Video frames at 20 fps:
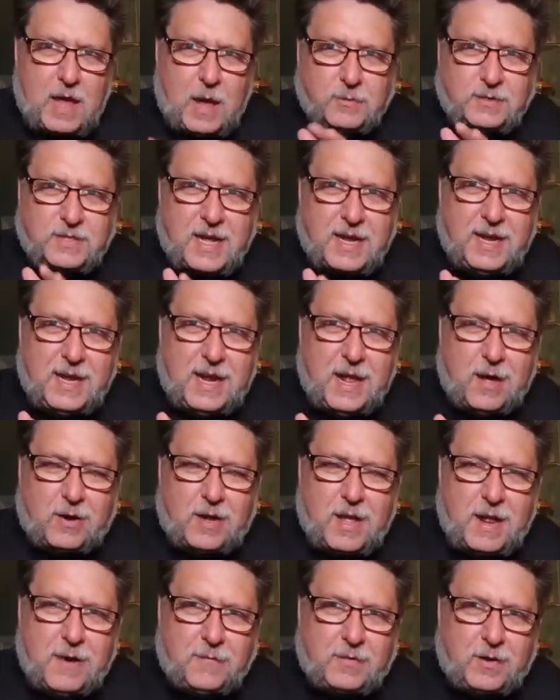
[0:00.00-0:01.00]
I was hanging
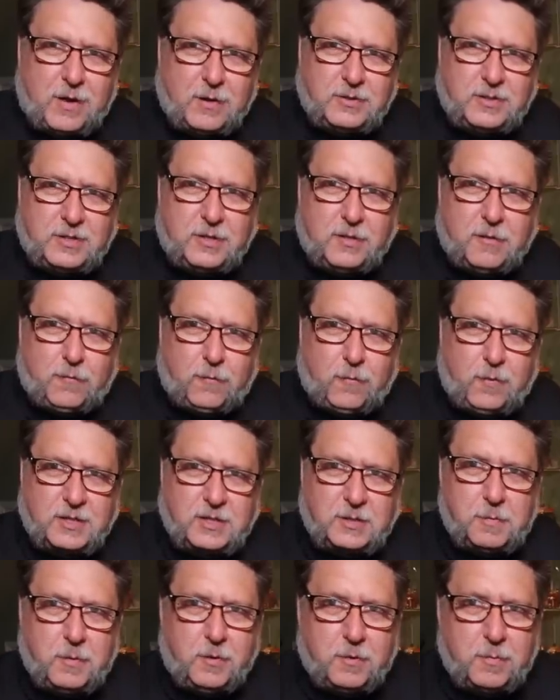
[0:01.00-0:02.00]
out kind of close to the
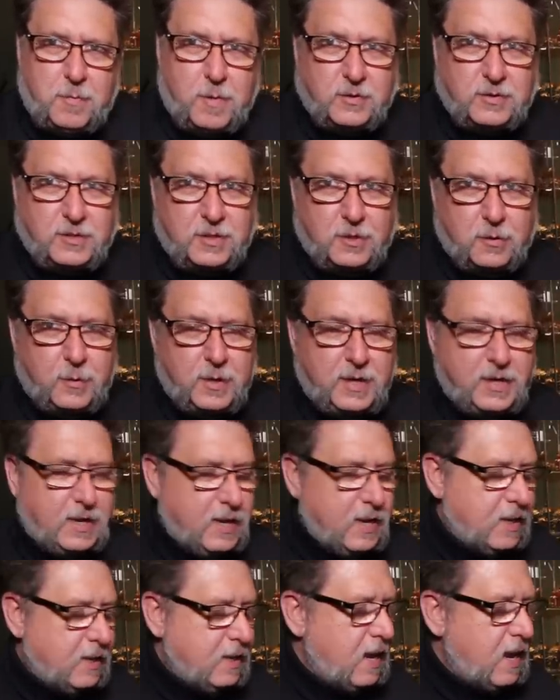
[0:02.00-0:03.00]
Fritz booth most of the
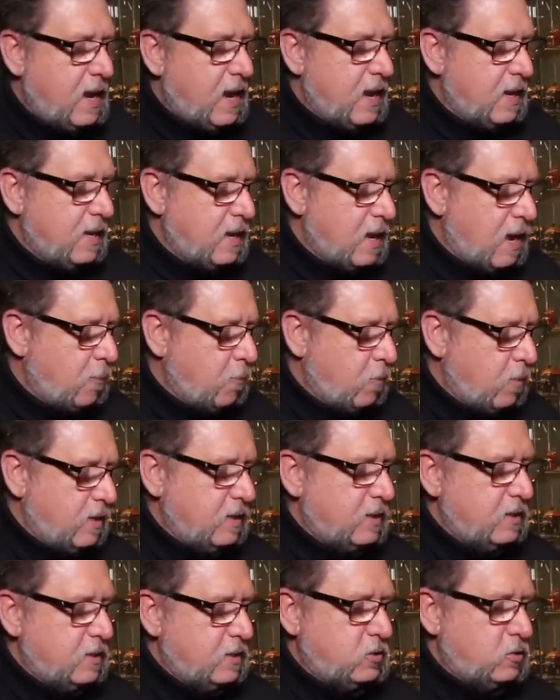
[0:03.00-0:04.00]
weekend, and I
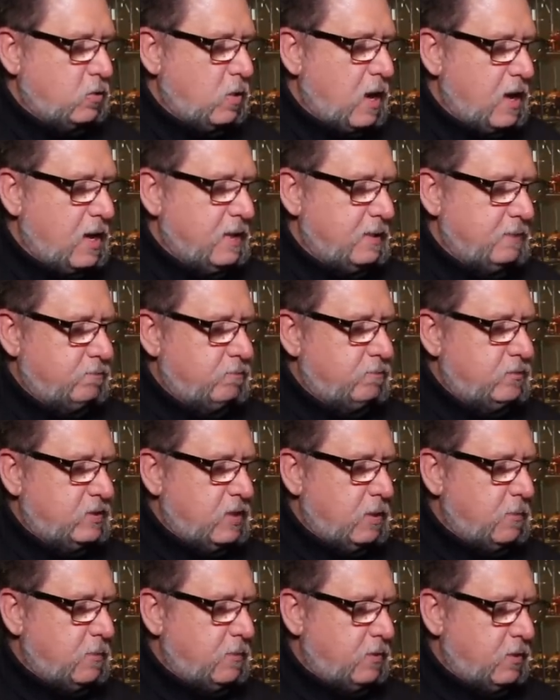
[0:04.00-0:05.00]
wanted to try
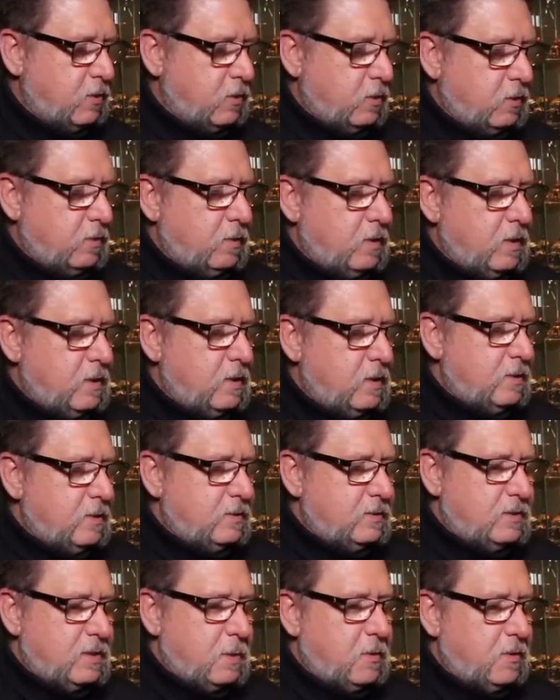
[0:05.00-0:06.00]
some of their
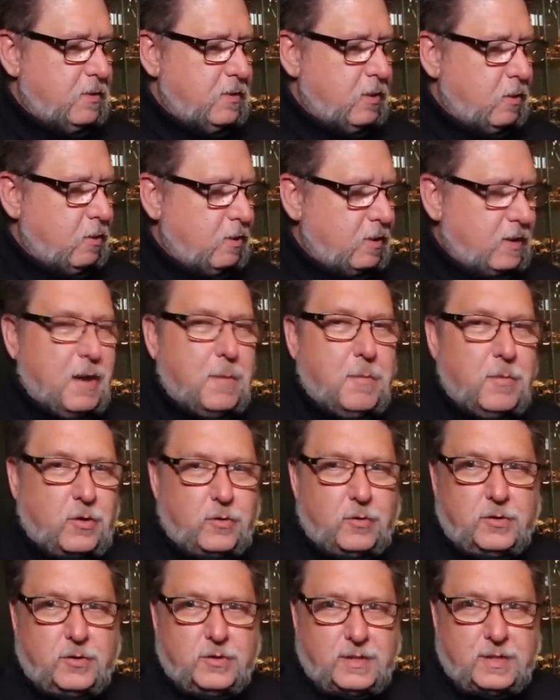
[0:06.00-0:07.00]
some of their
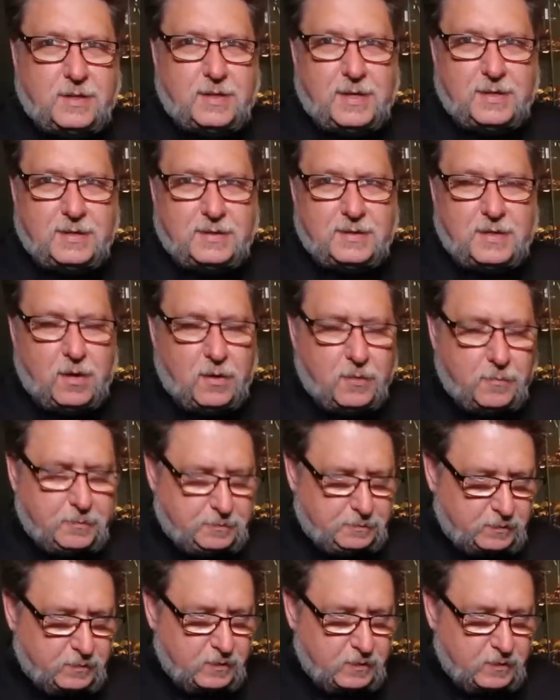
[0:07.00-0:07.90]
chemicals that they sell.